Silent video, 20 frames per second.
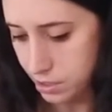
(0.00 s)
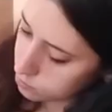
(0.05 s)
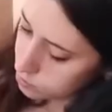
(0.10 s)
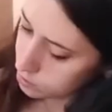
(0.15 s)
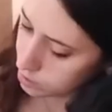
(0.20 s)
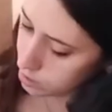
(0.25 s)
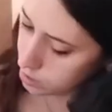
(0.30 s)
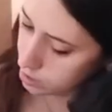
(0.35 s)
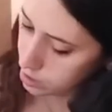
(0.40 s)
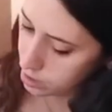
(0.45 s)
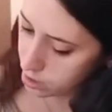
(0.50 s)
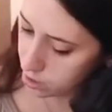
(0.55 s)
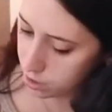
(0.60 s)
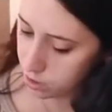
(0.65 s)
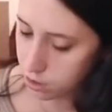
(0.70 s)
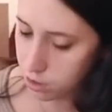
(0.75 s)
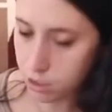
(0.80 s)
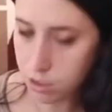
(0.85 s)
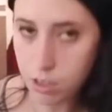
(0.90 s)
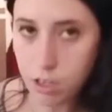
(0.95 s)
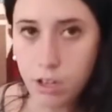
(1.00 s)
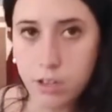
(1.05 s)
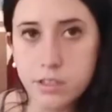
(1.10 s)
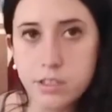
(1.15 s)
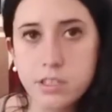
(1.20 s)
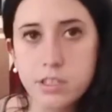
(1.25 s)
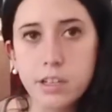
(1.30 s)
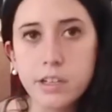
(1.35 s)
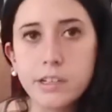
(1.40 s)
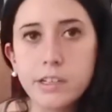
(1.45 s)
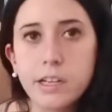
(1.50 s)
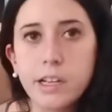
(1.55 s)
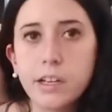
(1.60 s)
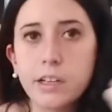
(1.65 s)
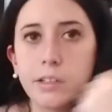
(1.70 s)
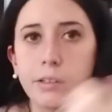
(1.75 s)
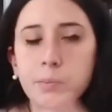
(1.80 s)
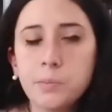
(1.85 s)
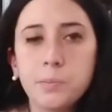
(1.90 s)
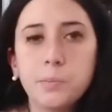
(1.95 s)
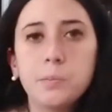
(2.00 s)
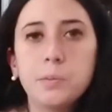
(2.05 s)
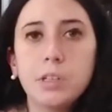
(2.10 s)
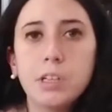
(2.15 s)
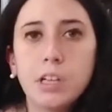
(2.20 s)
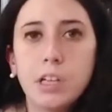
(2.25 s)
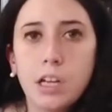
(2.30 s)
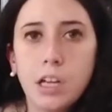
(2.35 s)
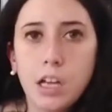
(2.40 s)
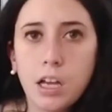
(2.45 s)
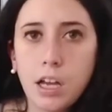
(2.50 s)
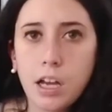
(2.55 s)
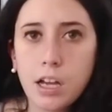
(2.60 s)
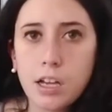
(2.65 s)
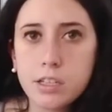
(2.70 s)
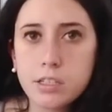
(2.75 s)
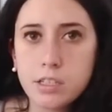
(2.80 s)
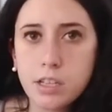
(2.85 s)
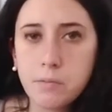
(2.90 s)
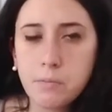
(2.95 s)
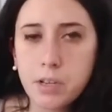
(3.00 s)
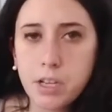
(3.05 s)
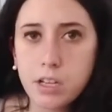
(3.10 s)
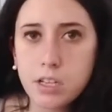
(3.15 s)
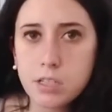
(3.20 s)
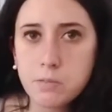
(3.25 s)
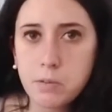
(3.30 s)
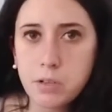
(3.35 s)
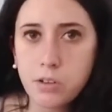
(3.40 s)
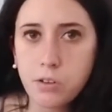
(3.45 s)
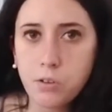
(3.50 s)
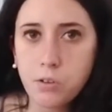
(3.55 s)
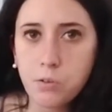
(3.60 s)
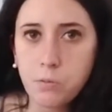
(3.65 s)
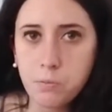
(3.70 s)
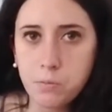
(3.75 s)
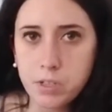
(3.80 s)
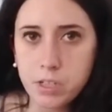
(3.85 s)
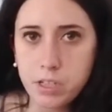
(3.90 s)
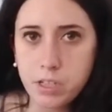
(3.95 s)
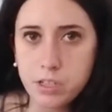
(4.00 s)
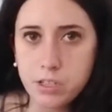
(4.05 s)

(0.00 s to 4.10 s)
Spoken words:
And then on Sunday, I sent my husband home to